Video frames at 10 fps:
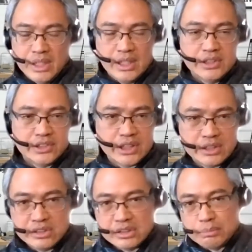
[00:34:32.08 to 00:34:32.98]
Is
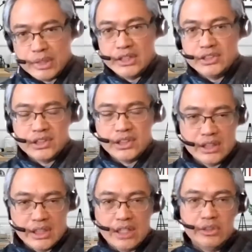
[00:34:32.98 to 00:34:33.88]
that your mindset
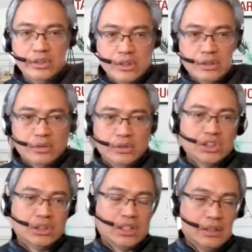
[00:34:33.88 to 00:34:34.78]
and how you
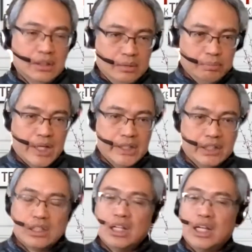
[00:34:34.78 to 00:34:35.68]
coach
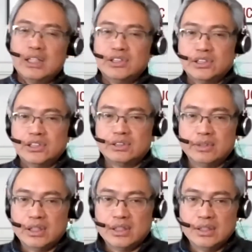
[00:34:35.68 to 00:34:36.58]
buyer clients as
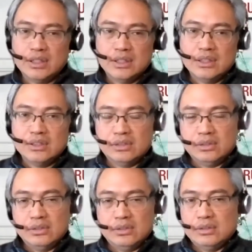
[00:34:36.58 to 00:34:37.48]
well,
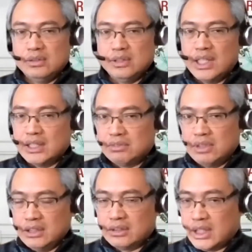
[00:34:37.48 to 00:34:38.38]
to not
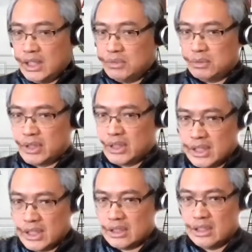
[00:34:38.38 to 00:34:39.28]
really time the
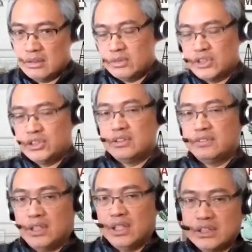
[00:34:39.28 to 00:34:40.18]
market? What's your
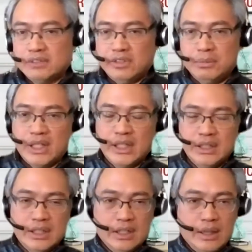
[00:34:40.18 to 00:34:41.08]
philosophy
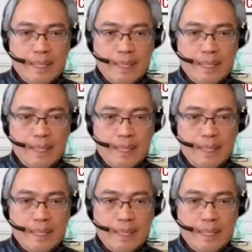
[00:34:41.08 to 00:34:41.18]
behind that?